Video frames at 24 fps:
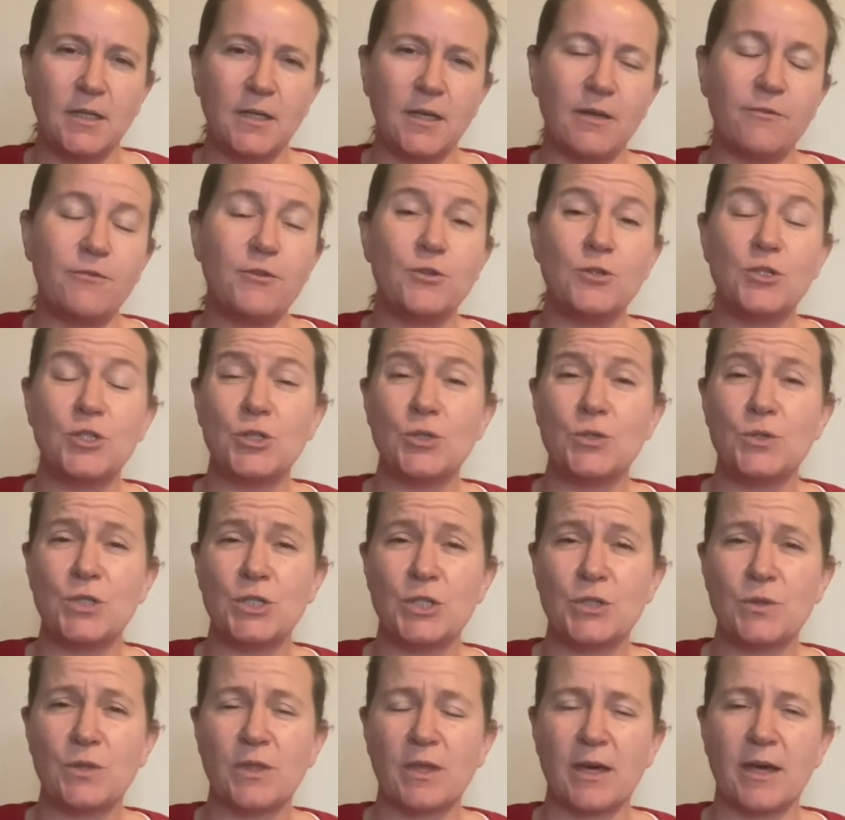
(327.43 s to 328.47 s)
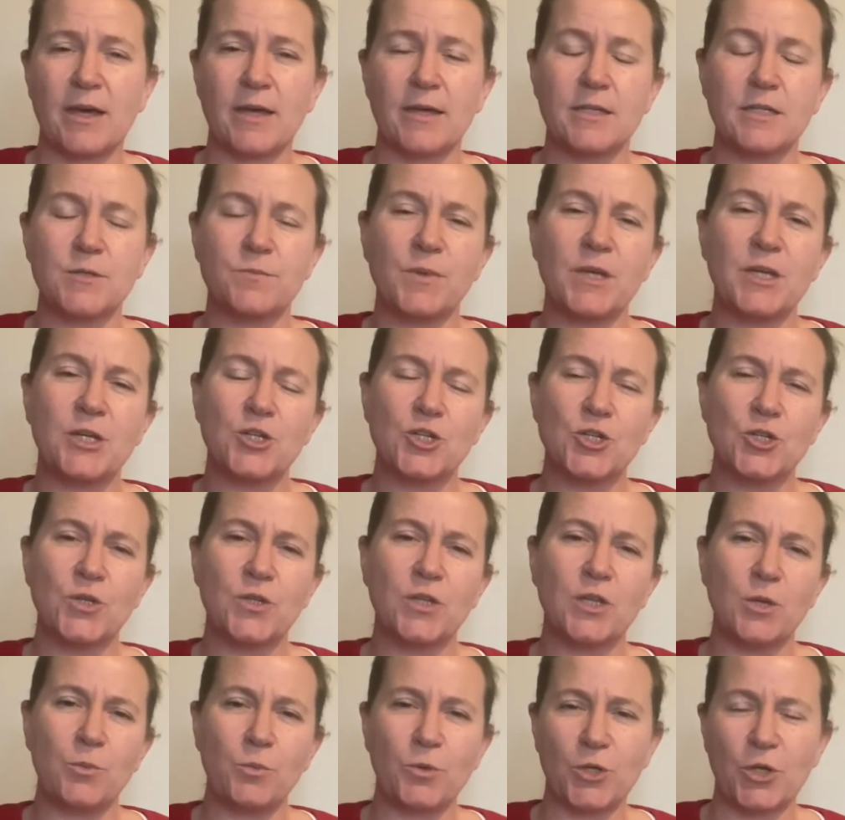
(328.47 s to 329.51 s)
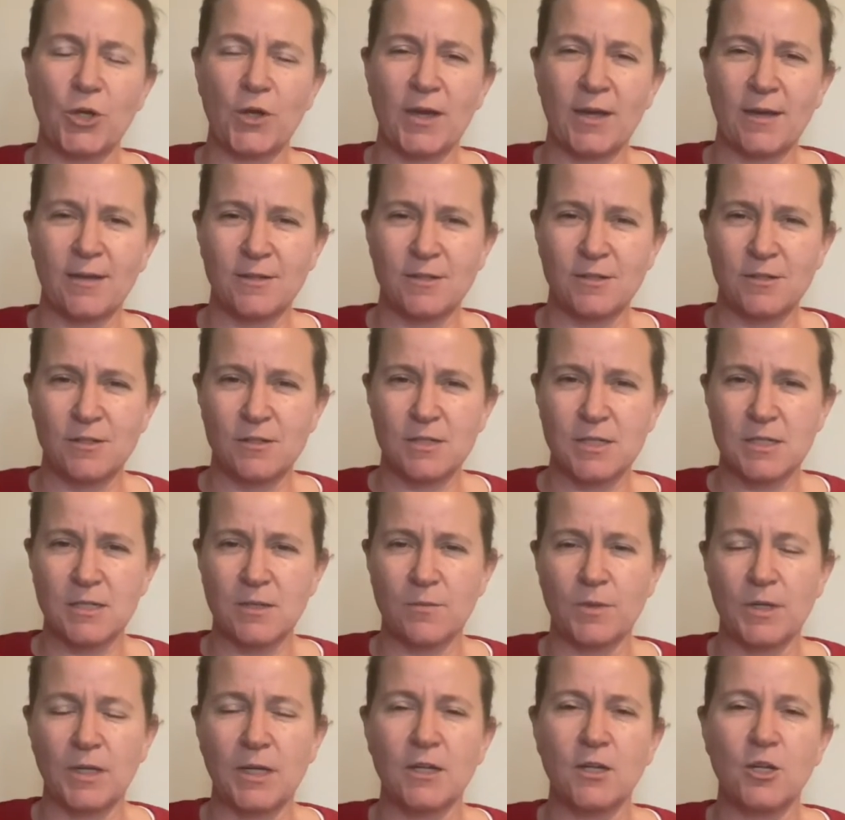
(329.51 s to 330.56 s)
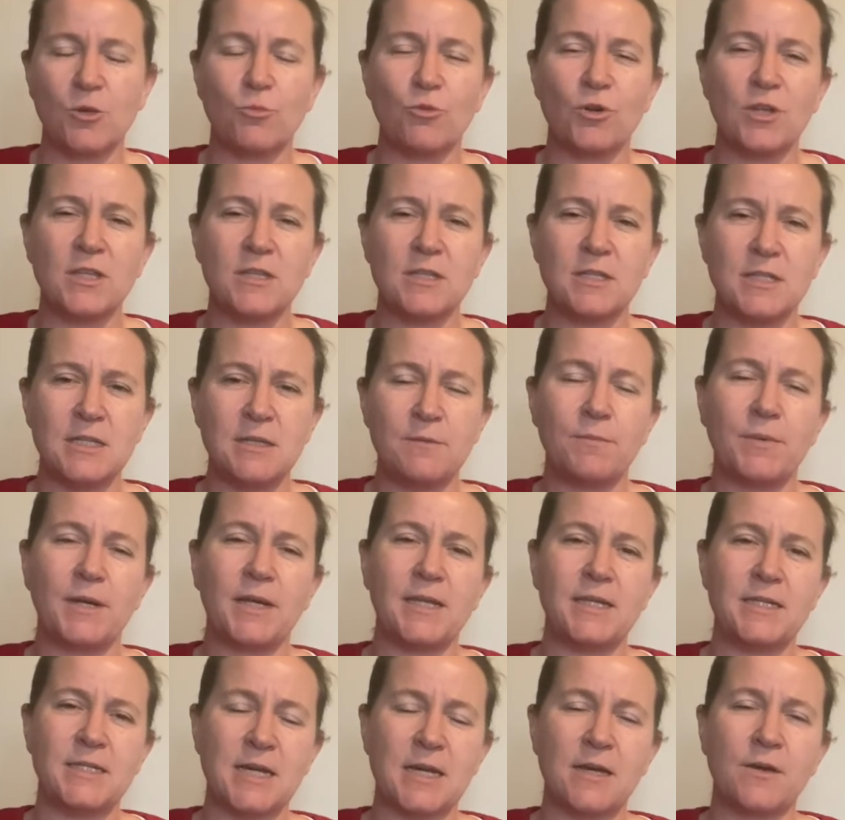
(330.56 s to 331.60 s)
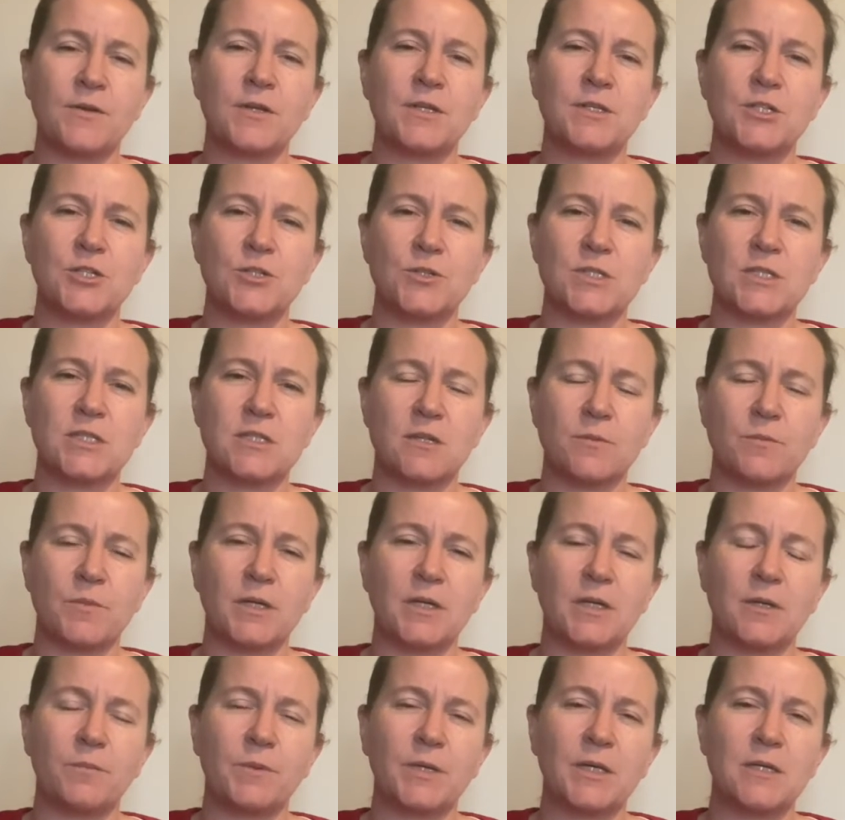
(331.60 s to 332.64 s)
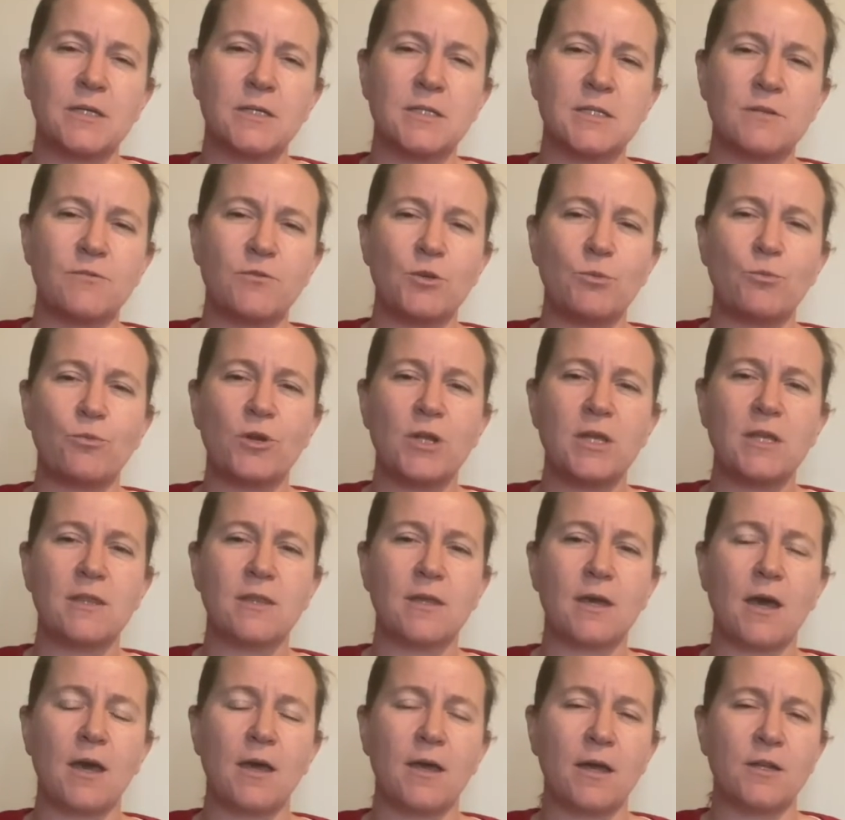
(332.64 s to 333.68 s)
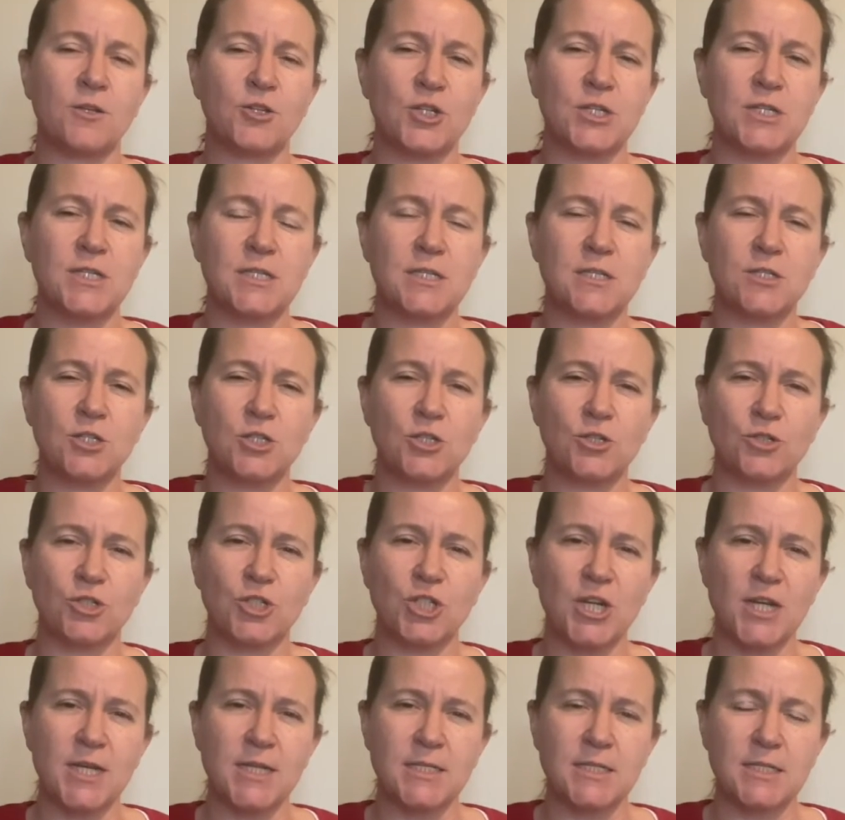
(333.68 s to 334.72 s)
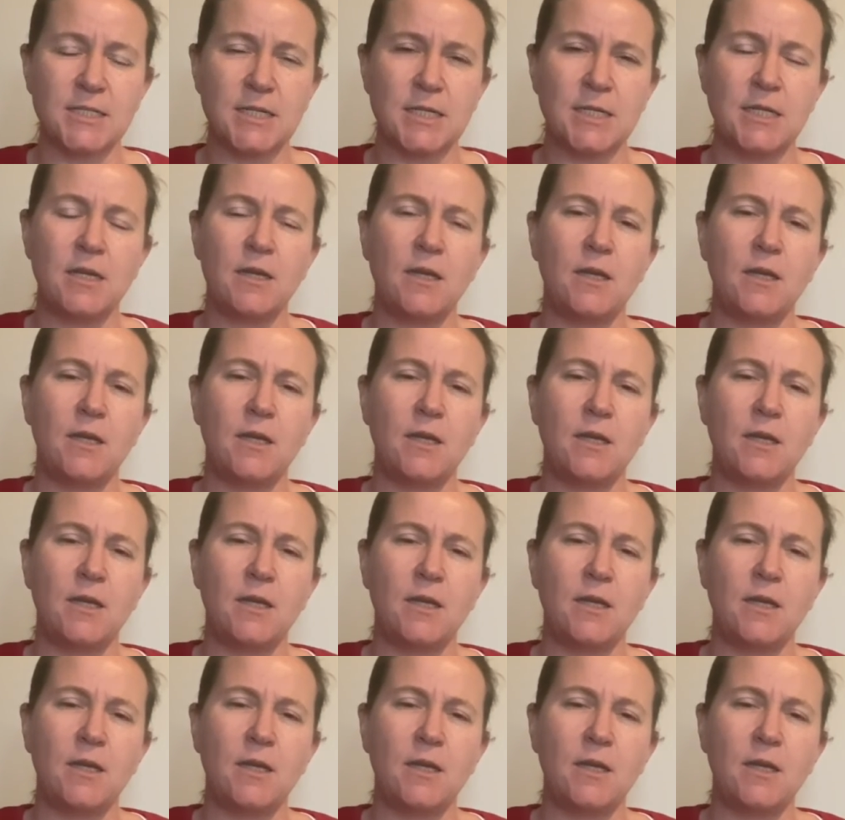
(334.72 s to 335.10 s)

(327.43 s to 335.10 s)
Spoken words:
If you do that, make sure that you put your hand on your stomach and you breathe deeply down into your stomach, because if you breathe just into your chest,